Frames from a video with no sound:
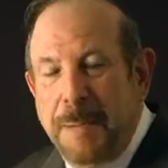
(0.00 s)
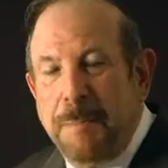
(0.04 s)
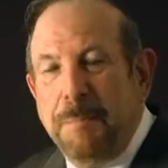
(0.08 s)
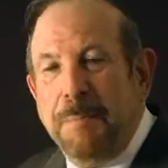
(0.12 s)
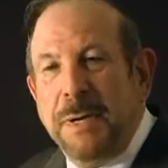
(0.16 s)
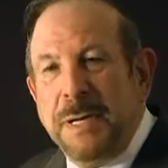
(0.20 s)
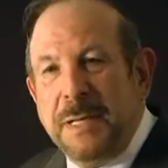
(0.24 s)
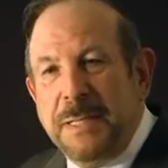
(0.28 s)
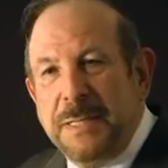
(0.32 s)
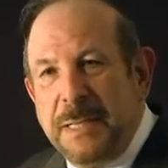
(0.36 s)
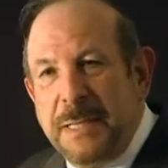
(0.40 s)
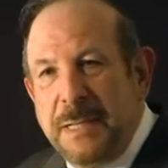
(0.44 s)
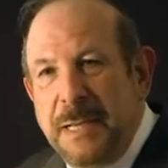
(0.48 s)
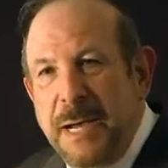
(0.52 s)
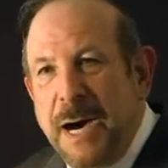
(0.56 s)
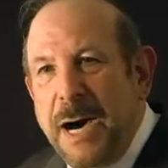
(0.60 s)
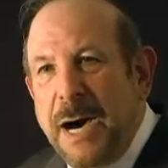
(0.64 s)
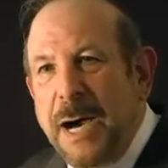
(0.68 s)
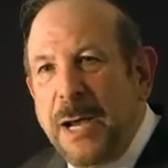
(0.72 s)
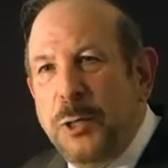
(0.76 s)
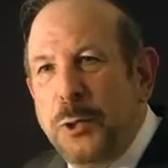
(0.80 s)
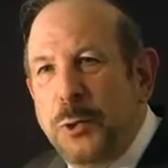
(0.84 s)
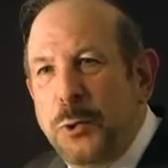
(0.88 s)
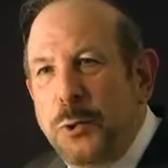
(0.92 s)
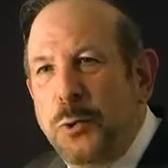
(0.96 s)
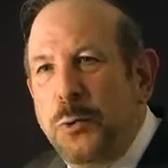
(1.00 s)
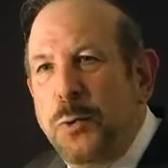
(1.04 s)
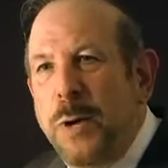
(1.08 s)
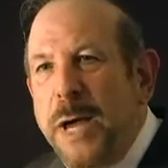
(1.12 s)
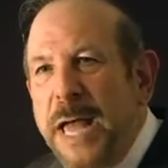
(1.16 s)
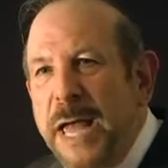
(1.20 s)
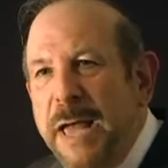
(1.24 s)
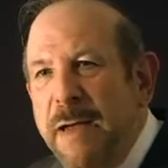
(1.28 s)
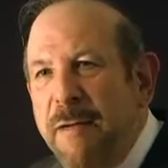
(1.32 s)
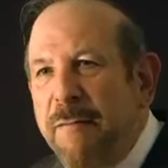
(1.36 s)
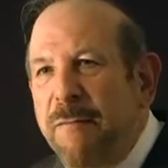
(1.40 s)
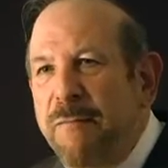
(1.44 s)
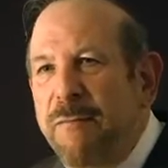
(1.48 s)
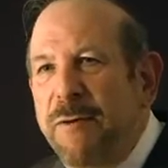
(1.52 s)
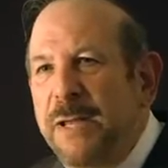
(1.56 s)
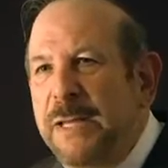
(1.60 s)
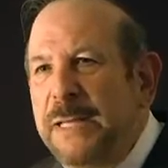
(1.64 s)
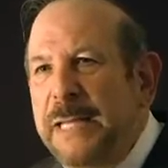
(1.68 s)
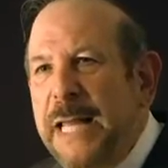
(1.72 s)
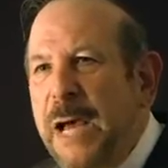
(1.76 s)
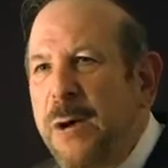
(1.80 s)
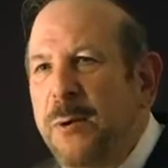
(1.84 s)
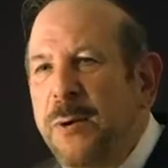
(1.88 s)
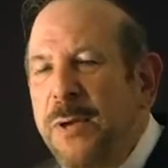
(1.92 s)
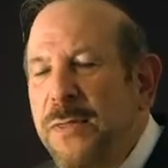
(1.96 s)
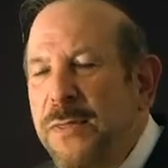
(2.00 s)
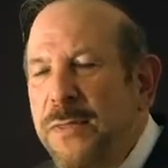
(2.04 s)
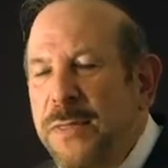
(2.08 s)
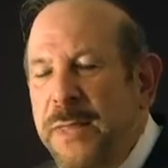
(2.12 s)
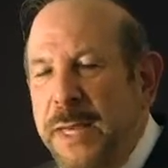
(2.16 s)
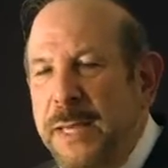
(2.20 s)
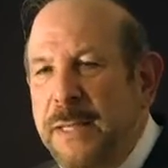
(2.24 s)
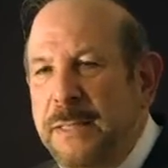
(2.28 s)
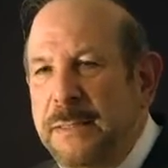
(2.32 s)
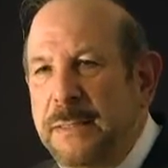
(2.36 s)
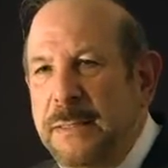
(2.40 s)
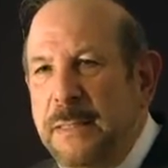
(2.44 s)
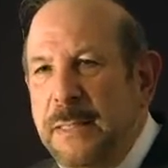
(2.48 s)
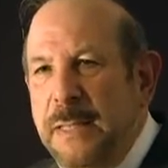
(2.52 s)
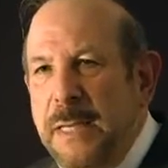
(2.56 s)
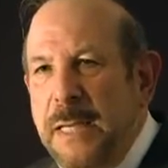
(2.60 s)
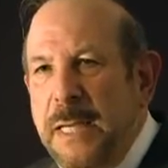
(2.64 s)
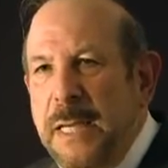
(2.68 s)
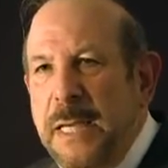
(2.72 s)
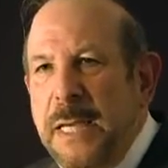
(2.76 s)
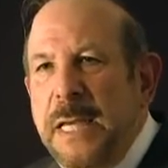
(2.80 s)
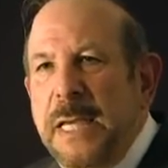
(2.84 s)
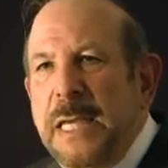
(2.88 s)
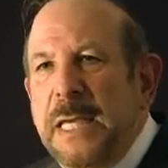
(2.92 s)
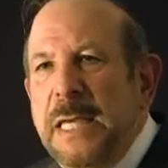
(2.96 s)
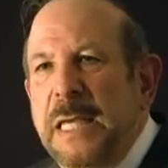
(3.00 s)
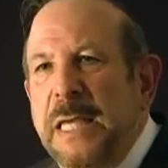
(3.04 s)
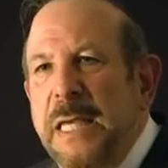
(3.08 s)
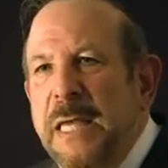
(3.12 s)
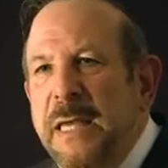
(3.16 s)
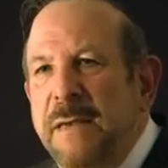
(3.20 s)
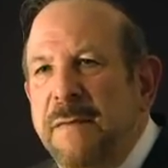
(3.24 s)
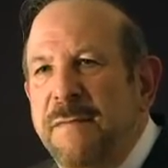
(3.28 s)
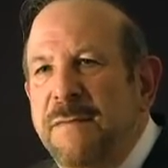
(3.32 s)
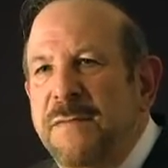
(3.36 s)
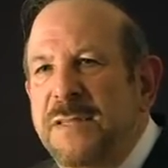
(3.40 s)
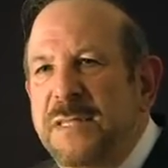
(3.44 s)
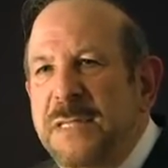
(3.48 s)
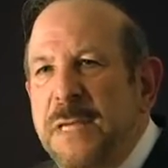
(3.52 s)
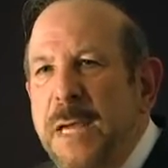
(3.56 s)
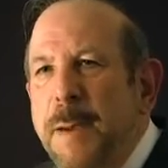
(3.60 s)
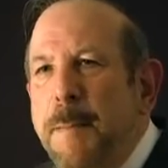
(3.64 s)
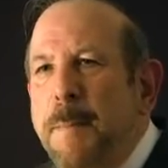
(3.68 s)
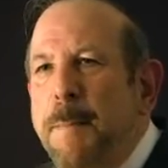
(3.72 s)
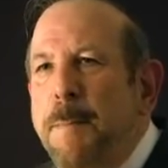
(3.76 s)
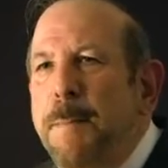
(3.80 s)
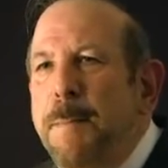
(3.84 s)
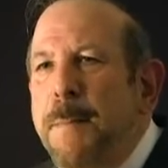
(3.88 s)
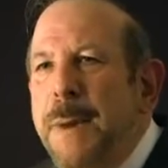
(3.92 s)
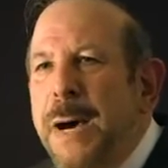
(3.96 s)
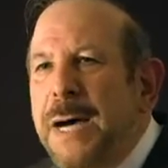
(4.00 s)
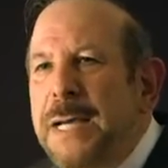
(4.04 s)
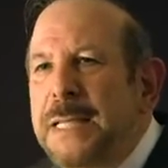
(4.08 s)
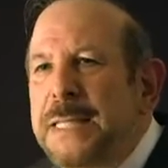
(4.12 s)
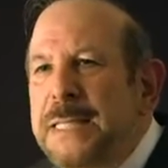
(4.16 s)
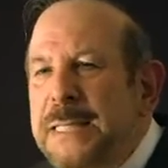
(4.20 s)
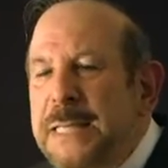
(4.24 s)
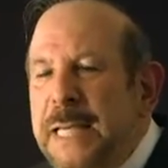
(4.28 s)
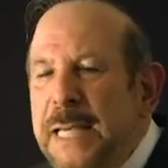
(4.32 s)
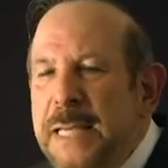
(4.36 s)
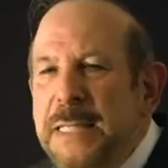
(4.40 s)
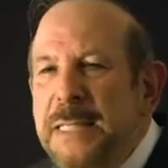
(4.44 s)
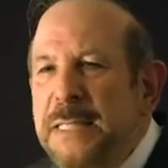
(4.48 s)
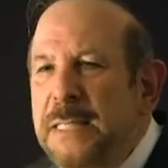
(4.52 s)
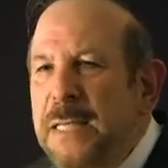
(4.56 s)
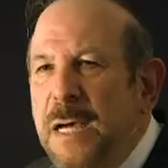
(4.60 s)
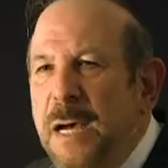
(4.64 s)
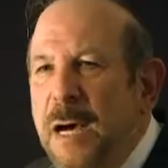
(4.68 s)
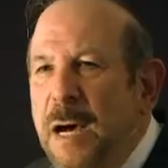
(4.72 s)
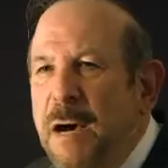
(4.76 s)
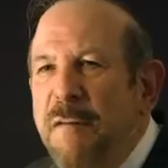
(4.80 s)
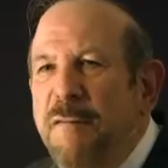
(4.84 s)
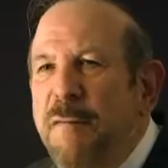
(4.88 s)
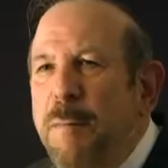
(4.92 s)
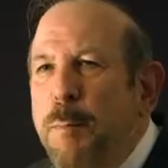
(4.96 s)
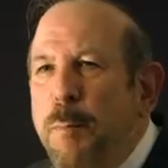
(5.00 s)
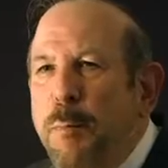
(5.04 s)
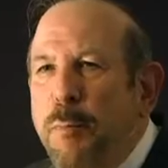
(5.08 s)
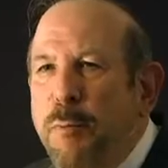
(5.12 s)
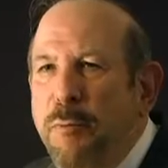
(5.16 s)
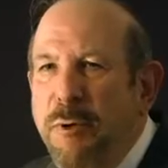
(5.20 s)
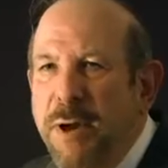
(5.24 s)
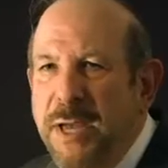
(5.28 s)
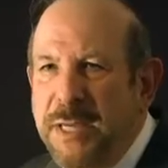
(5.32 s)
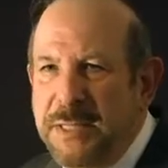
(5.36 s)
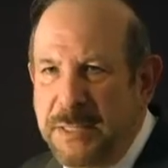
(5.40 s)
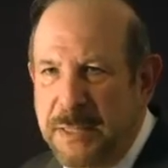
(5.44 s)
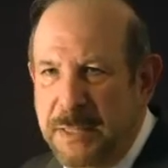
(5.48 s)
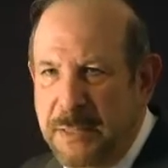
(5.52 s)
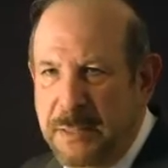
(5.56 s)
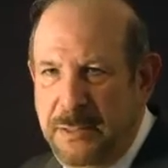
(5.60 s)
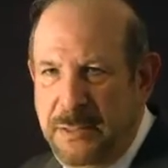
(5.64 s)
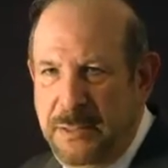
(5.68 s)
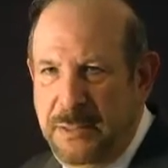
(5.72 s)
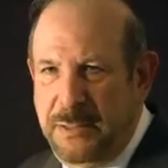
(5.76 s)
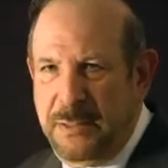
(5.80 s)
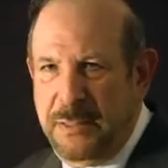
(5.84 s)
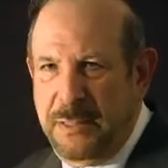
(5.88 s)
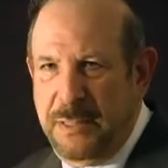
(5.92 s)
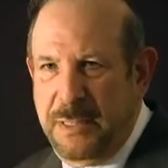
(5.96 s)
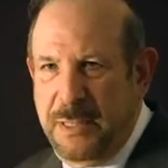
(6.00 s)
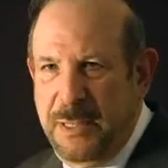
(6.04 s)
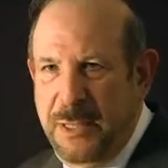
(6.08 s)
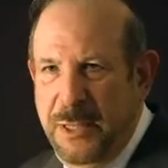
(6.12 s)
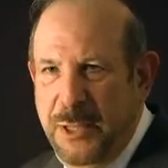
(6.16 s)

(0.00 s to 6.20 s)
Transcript: But it's a God who every now and then gives a sense of presence